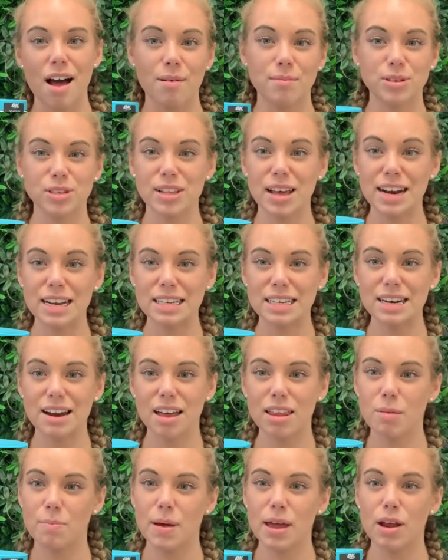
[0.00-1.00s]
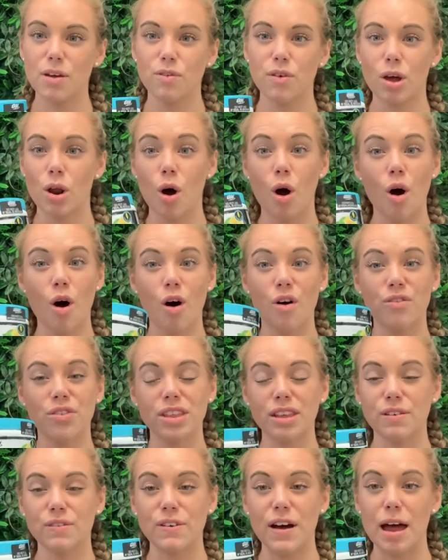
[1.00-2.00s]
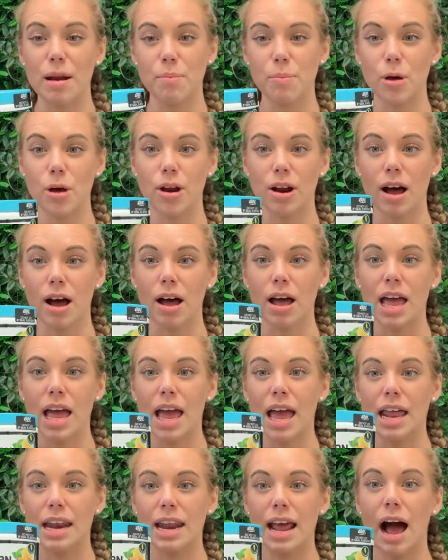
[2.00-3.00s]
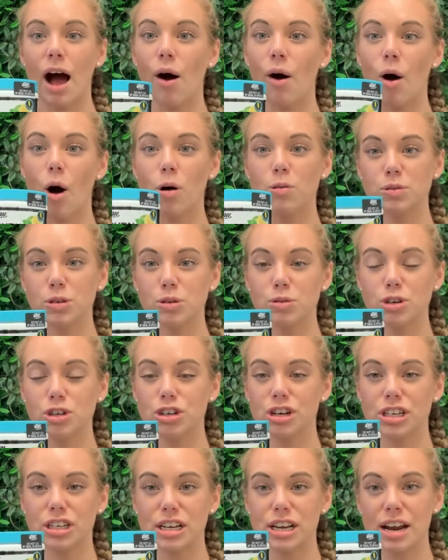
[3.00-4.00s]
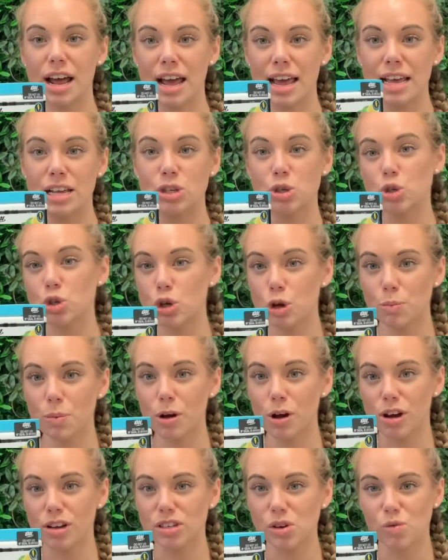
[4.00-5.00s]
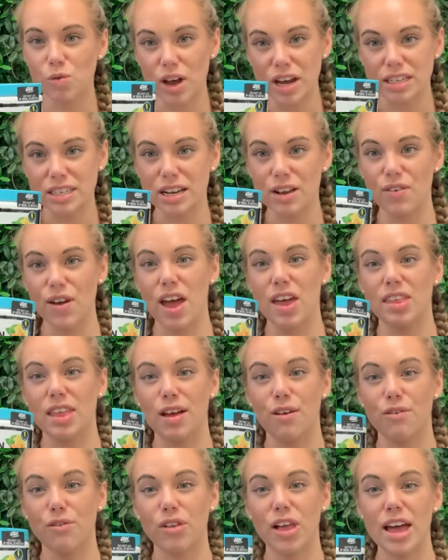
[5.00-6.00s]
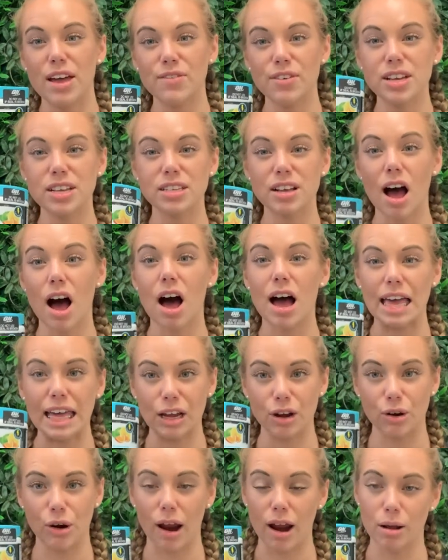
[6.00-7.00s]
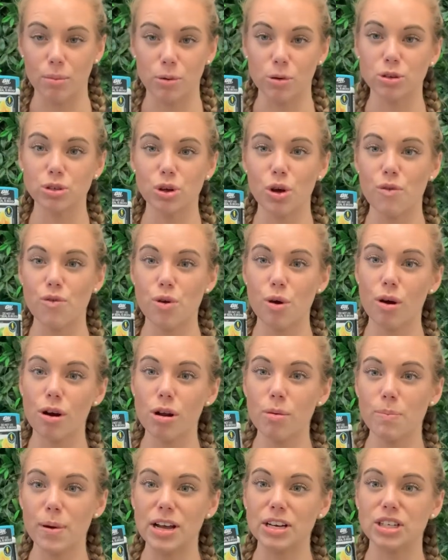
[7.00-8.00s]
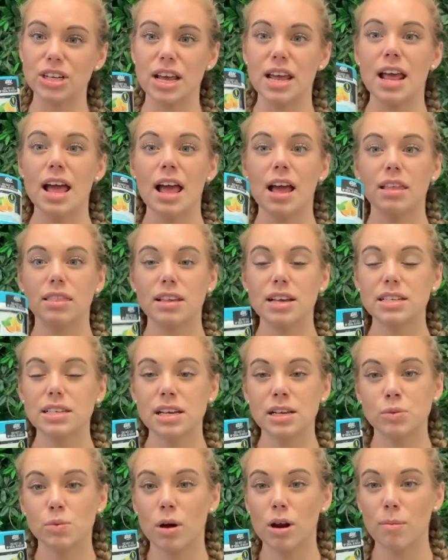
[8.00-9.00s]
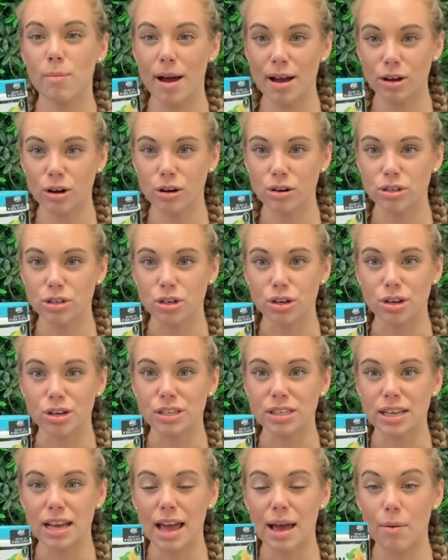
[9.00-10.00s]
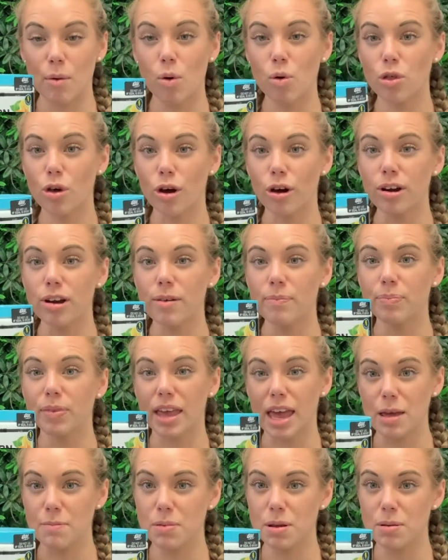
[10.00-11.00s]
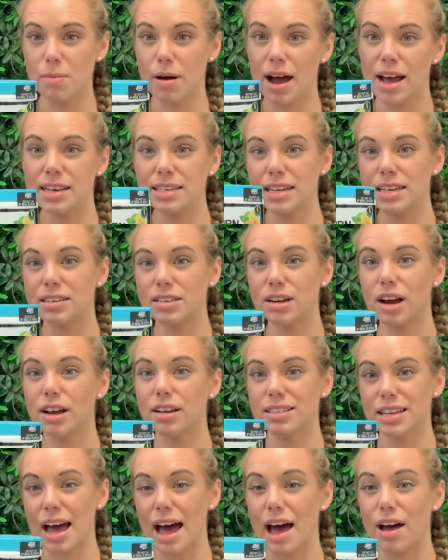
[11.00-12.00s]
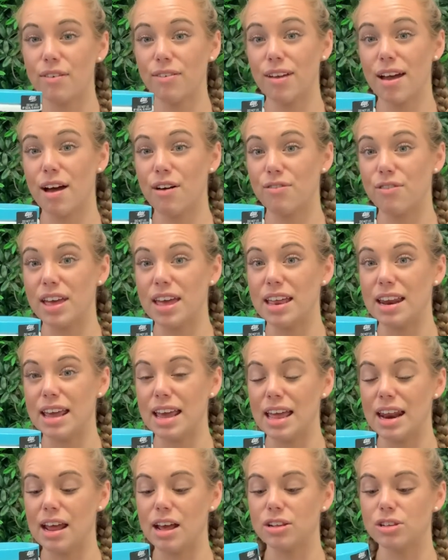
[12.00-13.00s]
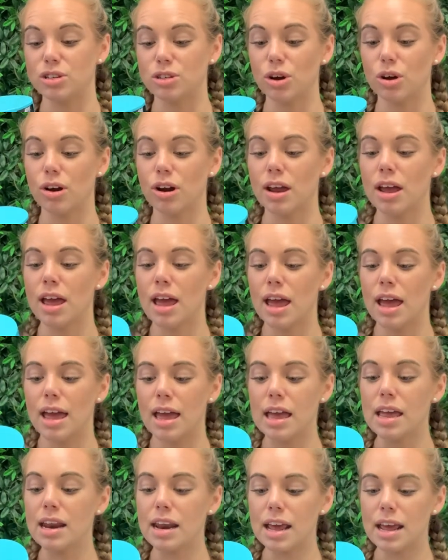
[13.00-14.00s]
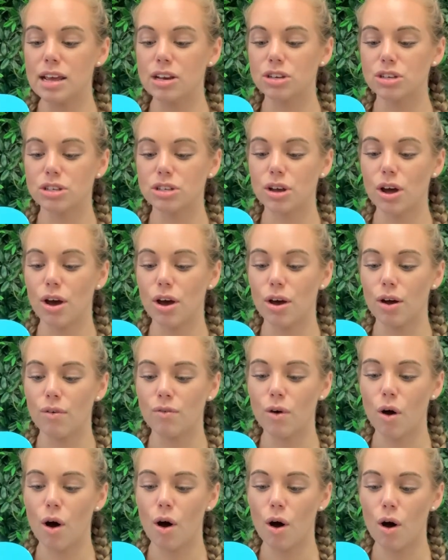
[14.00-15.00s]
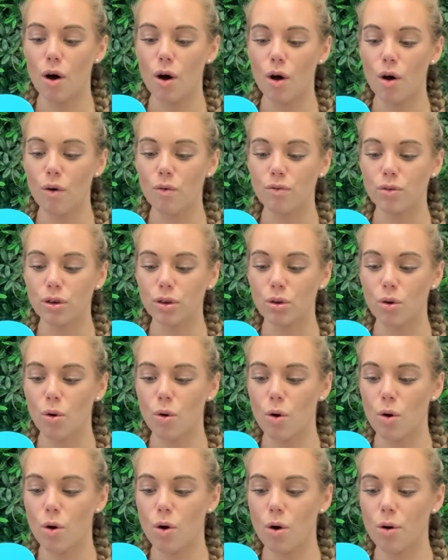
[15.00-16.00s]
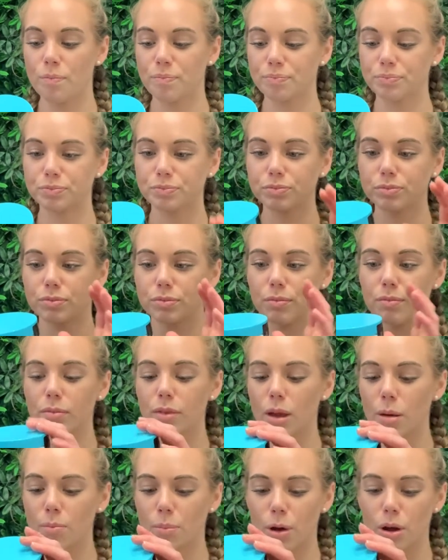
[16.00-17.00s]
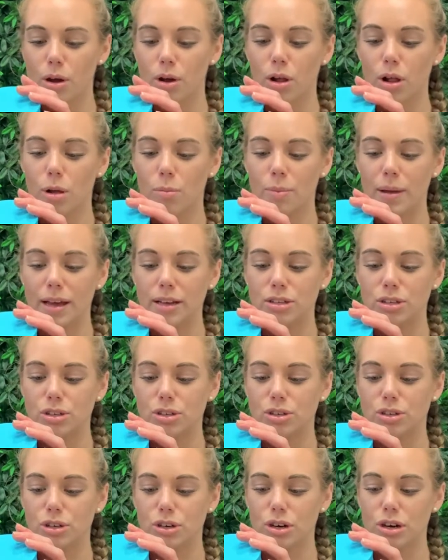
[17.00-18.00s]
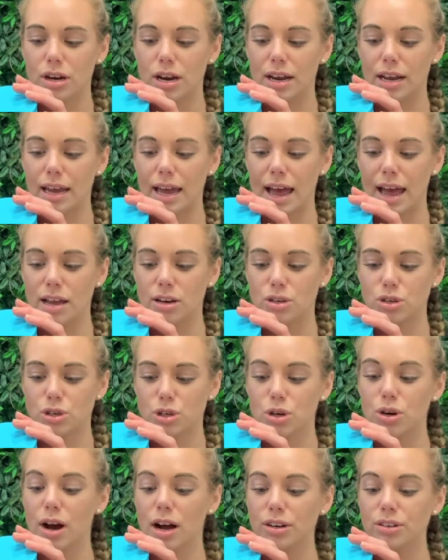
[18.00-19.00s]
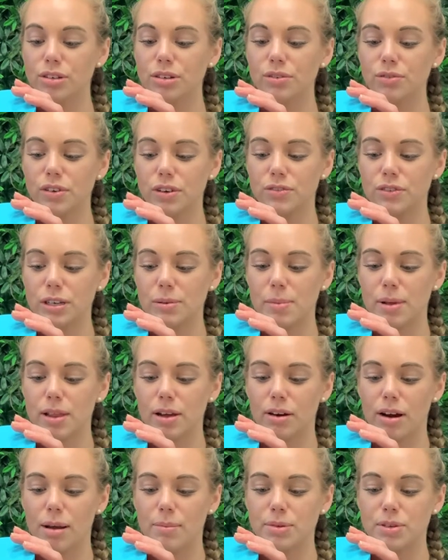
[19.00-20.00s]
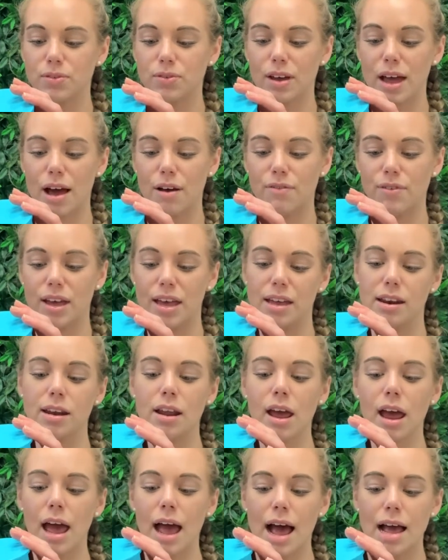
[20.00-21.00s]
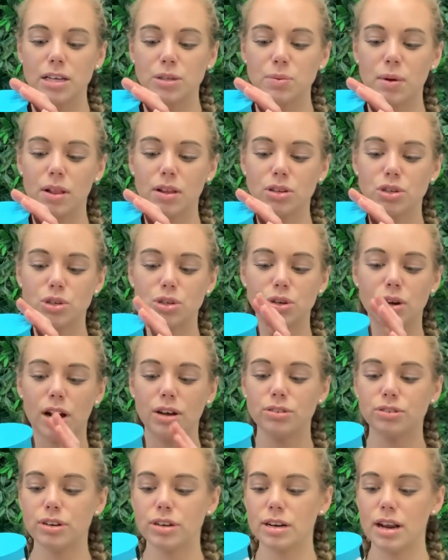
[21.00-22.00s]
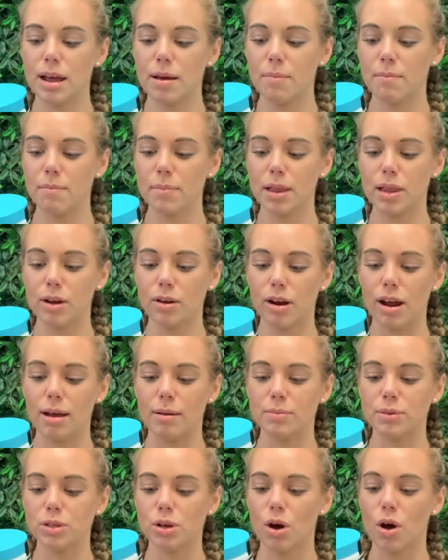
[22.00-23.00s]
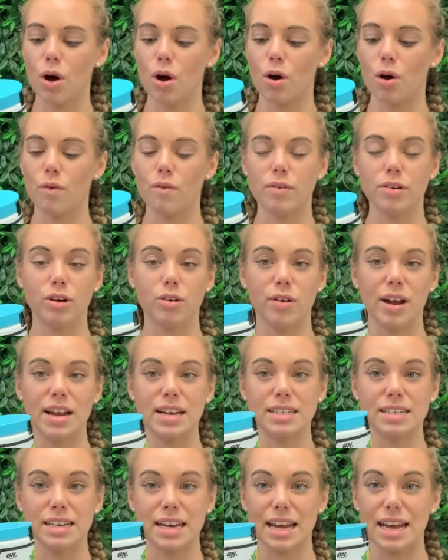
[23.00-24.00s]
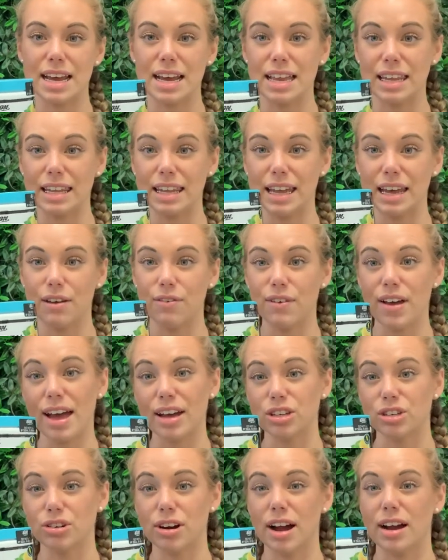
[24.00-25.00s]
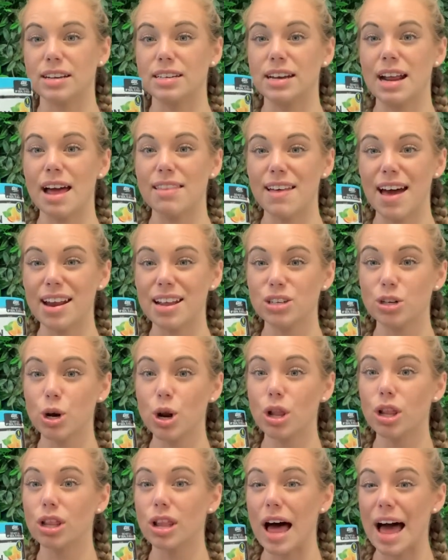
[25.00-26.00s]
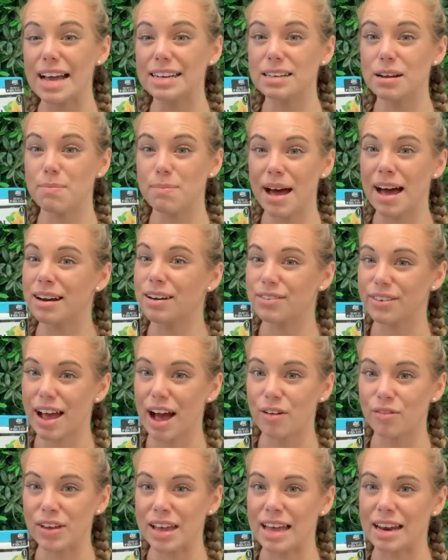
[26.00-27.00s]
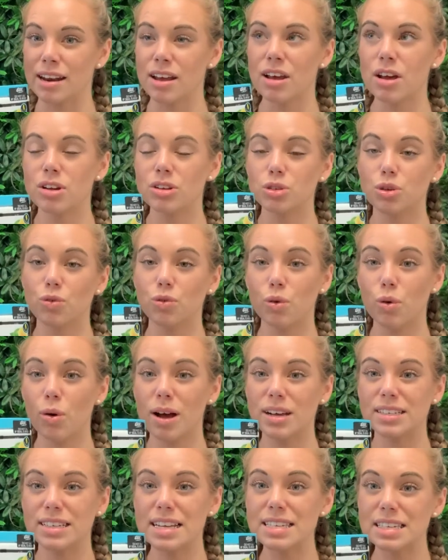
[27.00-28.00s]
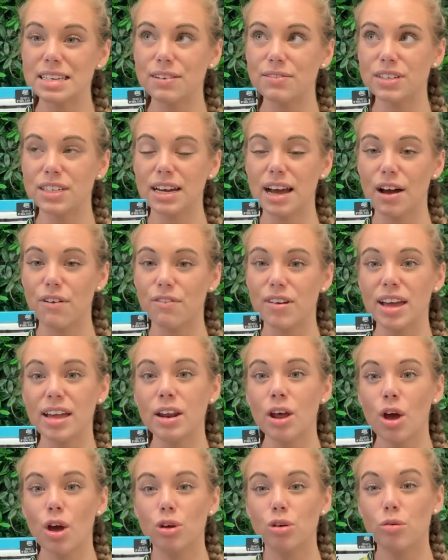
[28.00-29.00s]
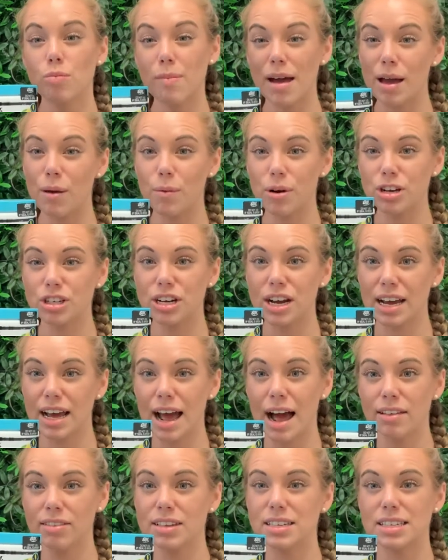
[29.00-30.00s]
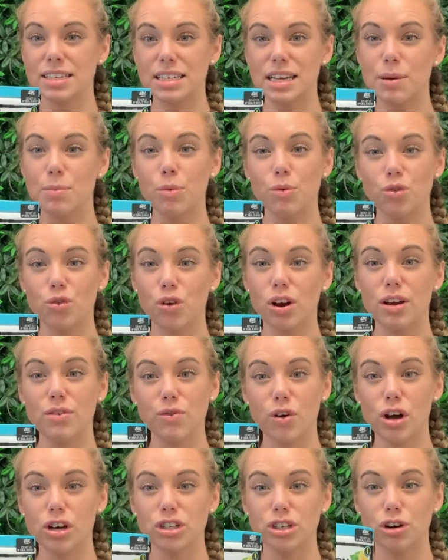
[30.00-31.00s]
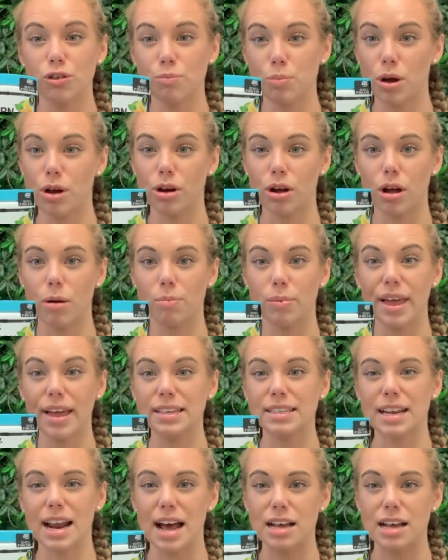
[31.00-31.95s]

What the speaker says: So that is another benefit of the fat burner. Now, Optimum Nutrition is super cost effective and their flavors are incredible. So if you're on a budget, this is one of my go-tos. Although, keep in mind, it does have caffeine in it. So in each serve of your Burn Complex, you do get 250 milligrams of caffeine as well as 200 milligrams of green tea leaf extract. Now, that isn't a light amount of caffeine. So if you are sensitive to caffeine, you may want to check out the stim-free version of Burn Complex.